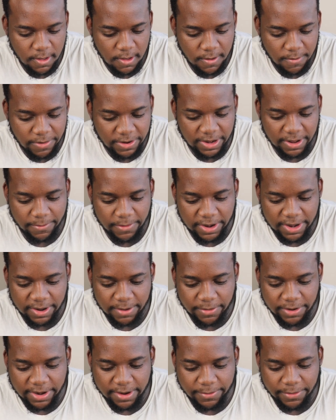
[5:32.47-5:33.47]
Break it up, break it up,
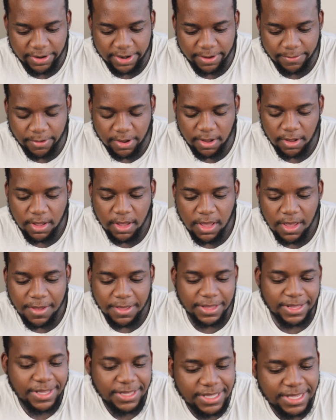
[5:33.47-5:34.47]
break it up, break it up.
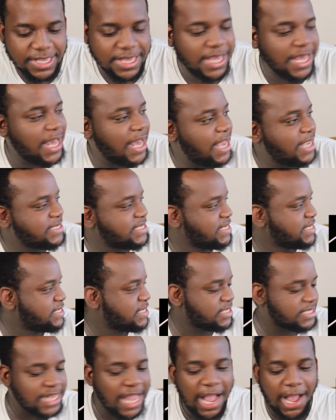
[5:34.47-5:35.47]
Yes, this
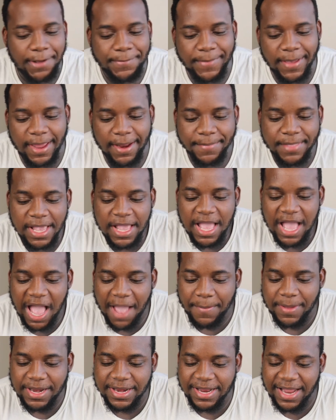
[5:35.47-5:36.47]
is now, man.
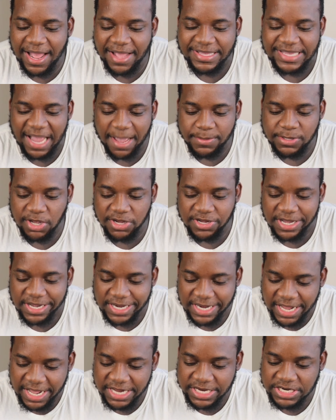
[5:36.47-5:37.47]
How many times you can
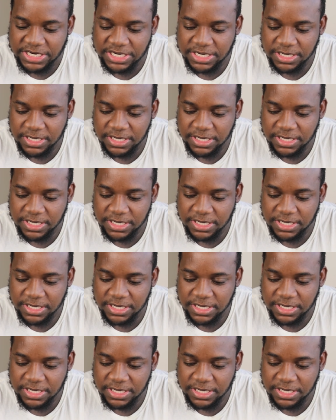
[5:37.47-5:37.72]
clinch?